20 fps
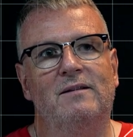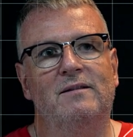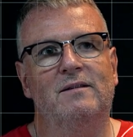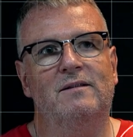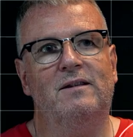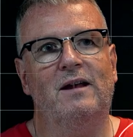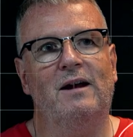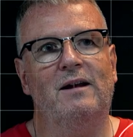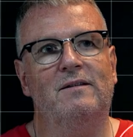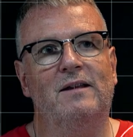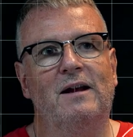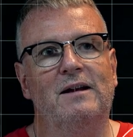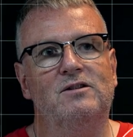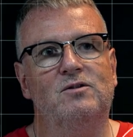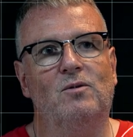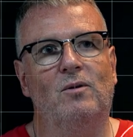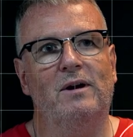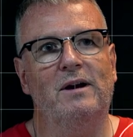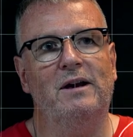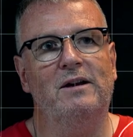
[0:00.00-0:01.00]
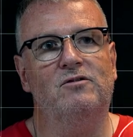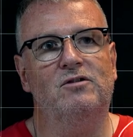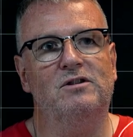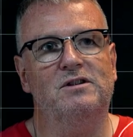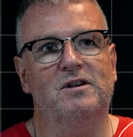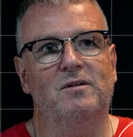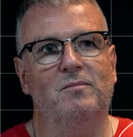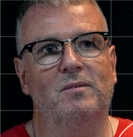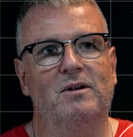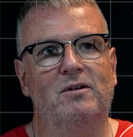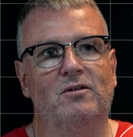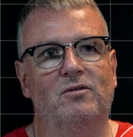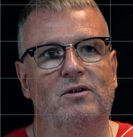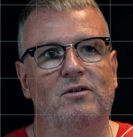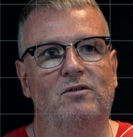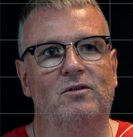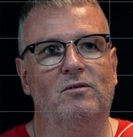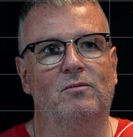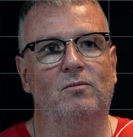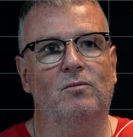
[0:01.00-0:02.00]
that's quite interesting, because
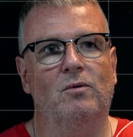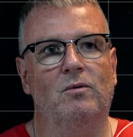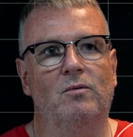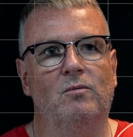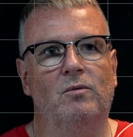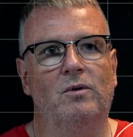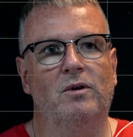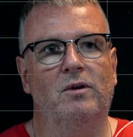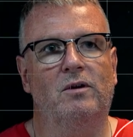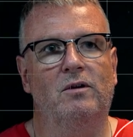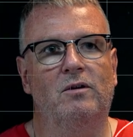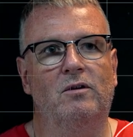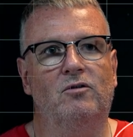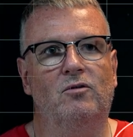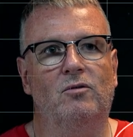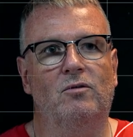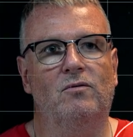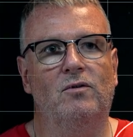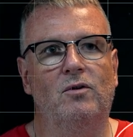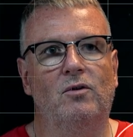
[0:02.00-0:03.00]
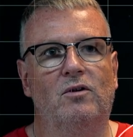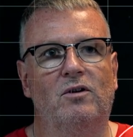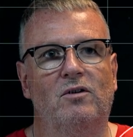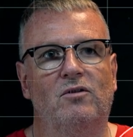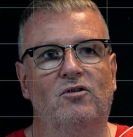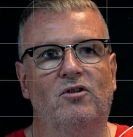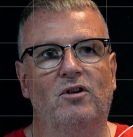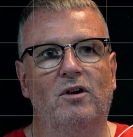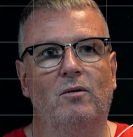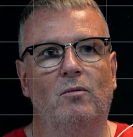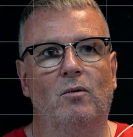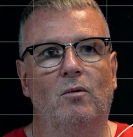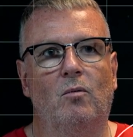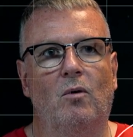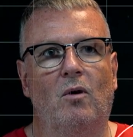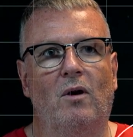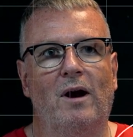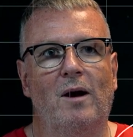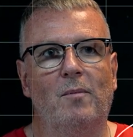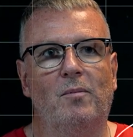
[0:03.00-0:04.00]
we can sort of look and see, well,
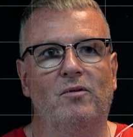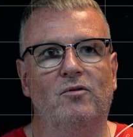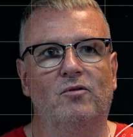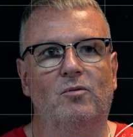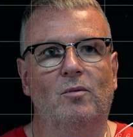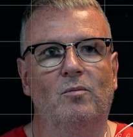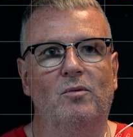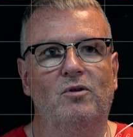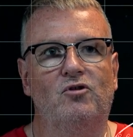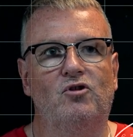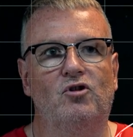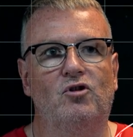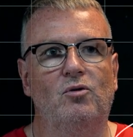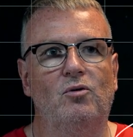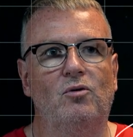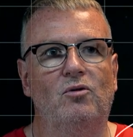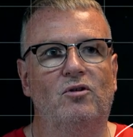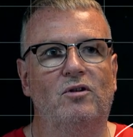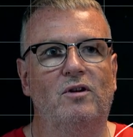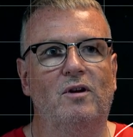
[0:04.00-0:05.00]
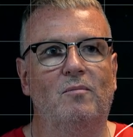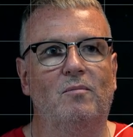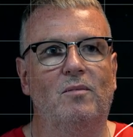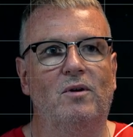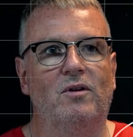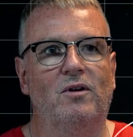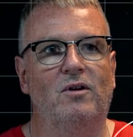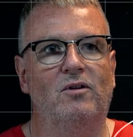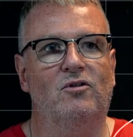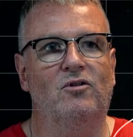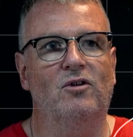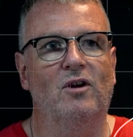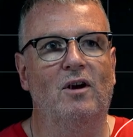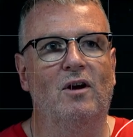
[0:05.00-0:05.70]
what happens when we choose a number that's